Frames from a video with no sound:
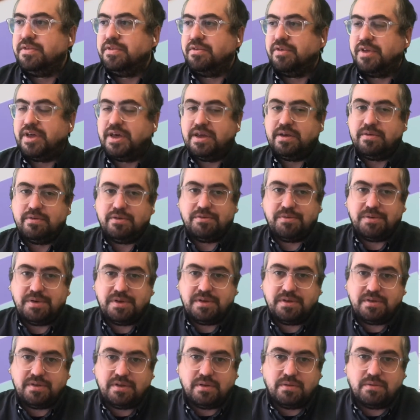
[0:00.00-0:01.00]
delay, which
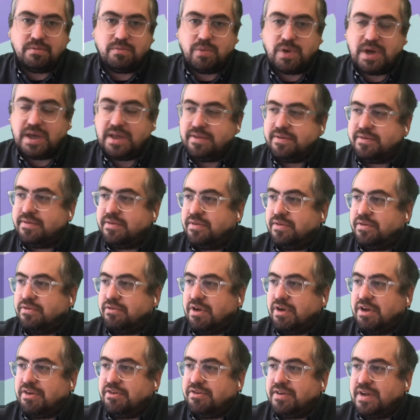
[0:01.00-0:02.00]
we wait,
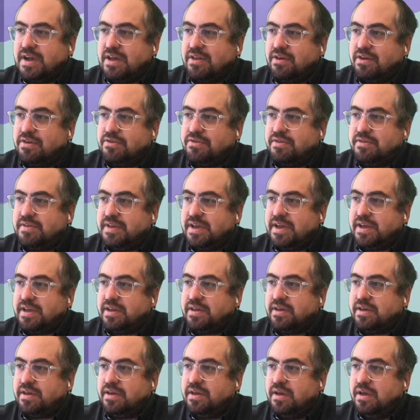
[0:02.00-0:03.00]
duration, how long it should
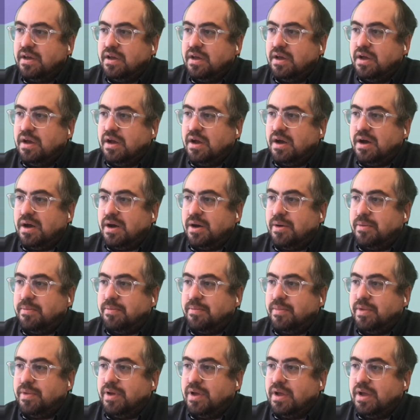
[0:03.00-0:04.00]
take,
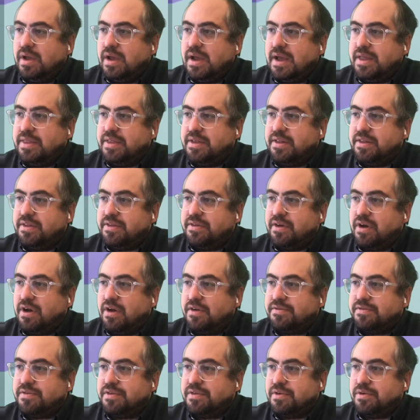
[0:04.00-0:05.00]
and then
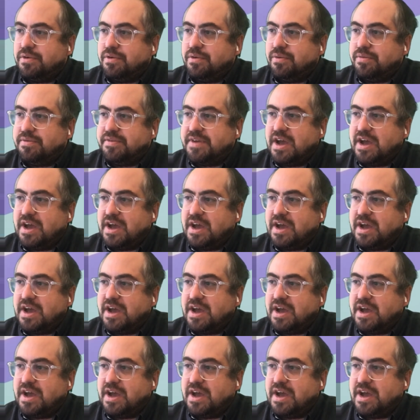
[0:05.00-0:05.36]
also